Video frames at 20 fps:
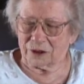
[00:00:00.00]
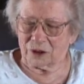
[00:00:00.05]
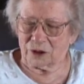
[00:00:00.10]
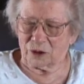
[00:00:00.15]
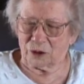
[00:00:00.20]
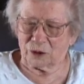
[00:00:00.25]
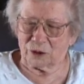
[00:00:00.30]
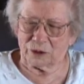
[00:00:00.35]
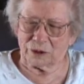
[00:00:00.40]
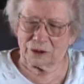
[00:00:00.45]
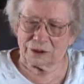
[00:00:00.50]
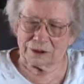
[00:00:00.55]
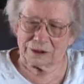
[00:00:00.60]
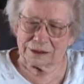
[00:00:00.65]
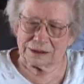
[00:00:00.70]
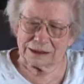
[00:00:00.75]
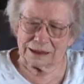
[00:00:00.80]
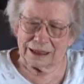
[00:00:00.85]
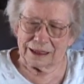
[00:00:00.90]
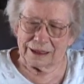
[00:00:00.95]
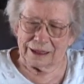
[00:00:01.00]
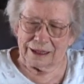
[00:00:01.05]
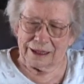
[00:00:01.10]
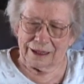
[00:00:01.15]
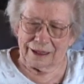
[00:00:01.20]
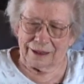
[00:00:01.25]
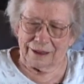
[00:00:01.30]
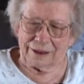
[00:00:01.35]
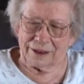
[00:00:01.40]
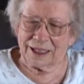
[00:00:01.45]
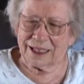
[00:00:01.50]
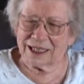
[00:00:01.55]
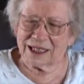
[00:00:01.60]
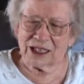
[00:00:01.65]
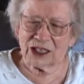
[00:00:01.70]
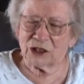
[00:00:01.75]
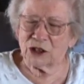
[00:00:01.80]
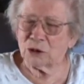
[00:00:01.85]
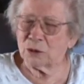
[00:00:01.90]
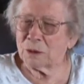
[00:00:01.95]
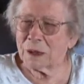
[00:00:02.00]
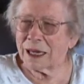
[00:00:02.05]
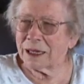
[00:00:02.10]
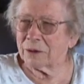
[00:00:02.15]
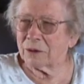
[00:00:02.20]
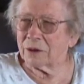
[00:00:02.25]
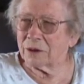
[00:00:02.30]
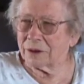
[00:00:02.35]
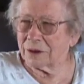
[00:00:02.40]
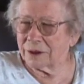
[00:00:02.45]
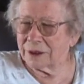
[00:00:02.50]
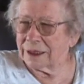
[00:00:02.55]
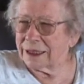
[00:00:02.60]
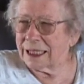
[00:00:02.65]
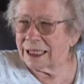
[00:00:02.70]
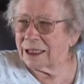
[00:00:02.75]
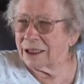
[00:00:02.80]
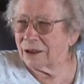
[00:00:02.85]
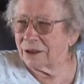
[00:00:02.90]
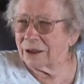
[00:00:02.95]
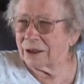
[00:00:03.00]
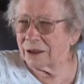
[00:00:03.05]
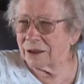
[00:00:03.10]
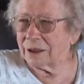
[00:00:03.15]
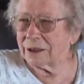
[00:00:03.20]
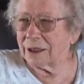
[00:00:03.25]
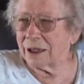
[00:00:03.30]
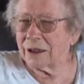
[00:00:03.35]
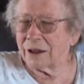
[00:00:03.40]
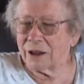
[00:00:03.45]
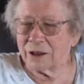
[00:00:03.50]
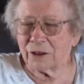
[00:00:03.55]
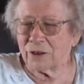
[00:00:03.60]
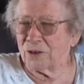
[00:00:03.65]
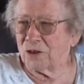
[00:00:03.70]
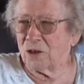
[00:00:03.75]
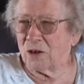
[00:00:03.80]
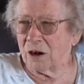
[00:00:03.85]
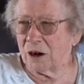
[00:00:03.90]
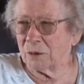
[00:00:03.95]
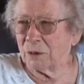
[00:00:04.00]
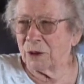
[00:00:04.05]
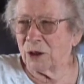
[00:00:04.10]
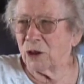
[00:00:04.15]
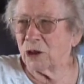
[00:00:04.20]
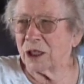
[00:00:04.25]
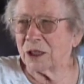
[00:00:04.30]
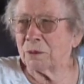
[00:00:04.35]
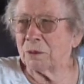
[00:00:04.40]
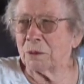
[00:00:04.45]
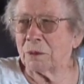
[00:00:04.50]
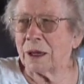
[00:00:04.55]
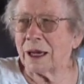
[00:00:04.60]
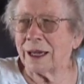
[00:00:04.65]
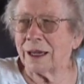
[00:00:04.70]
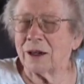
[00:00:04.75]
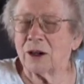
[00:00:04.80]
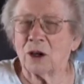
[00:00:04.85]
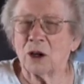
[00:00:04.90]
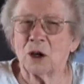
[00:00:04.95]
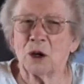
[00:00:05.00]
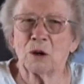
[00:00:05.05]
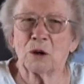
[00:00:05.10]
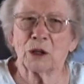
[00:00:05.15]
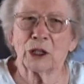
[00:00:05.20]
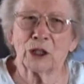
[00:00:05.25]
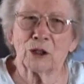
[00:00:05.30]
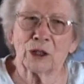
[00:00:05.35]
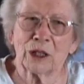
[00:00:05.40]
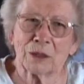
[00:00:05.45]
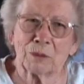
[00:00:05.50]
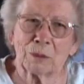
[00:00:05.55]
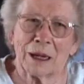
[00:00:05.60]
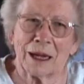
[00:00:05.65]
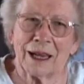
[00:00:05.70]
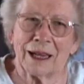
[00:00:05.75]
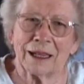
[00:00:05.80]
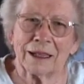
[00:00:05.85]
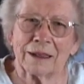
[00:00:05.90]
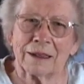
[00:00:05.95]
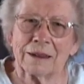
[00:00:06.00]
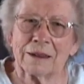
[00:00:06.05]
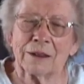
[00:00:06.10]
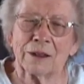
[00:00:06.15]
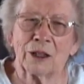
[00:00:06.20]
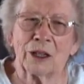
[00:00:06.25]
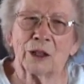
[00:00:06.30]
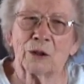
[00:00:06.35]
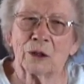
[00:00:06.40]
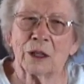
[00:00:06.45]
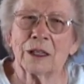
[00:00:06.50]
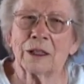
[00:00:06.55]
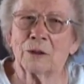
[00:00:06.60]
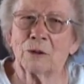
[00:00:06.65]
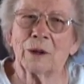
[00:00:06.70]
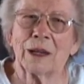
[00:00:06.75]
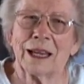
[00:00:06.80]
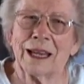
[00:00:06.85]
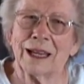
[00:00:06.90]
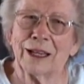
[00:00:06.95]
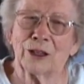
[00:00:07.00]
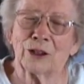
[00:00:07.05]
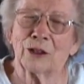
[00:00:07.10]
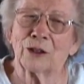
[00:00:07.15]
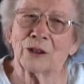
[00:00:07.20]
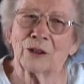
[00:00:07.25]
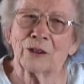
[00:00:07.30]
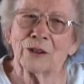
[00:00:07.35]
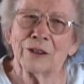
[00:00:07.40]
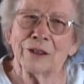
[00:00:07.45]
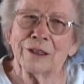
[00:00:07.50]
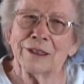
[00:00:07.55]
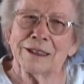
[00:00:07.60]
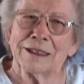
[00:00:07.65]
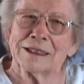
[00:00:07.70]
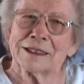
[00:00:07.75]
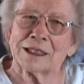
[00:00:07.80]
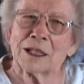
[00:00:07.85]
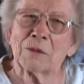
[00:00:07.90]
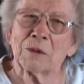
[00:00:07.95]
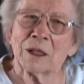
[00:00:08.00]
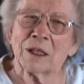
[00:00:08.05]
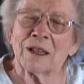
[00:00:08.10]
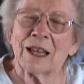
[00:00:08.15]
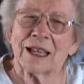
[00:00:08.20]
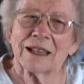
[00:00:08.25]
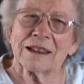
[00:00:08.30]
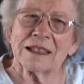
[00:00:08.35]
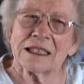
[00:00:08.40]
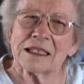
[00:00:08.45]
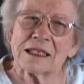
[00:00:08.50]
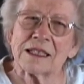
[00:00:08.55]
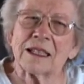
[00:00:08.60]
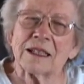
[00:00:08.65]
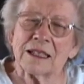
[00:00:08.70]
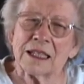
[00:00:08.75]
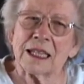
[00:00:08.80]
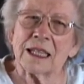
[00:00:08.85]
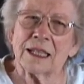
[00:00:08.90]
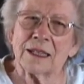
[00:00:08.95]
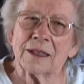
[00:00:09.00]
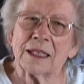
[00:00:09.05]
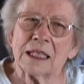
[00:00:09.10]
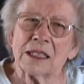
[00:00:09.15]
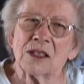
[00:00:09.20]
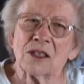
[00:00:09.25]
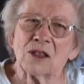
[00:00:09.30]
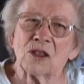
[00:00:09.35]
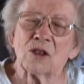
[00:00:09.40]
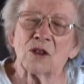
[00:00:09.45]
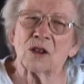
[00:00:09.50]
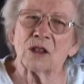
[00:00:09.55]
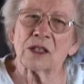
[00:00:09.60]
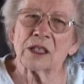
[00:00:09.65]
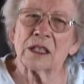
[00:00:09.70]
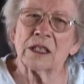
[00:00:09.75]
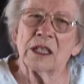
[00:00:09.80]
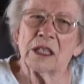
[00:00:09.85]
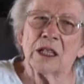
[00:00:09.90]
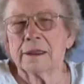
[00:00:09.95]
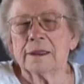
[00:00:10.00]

oh, things that you might need on the farm you could buy a hoe or you could buy a, a rake or something like this in in these stores